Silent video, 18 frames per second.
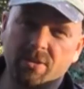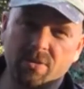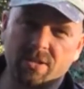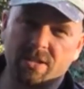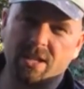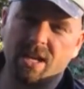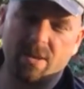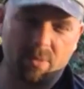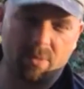
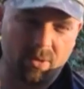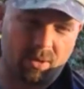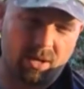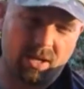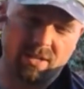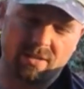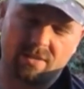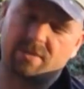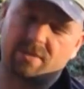using them,
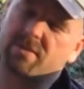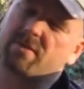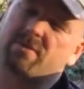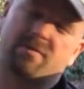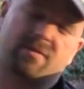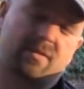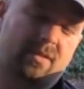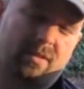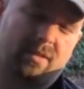otherwise it just
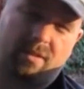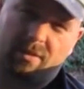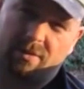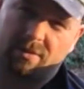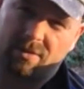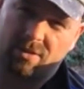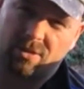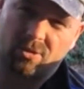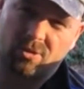oh,
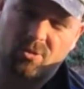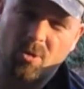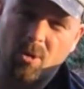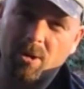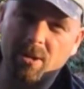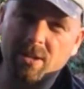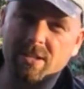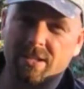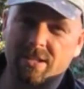
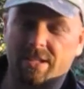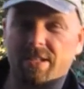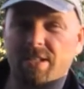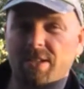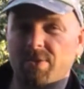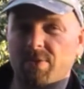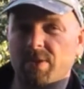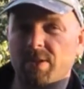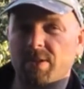destroys your
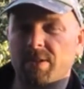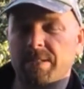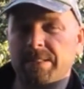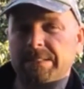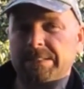hearing.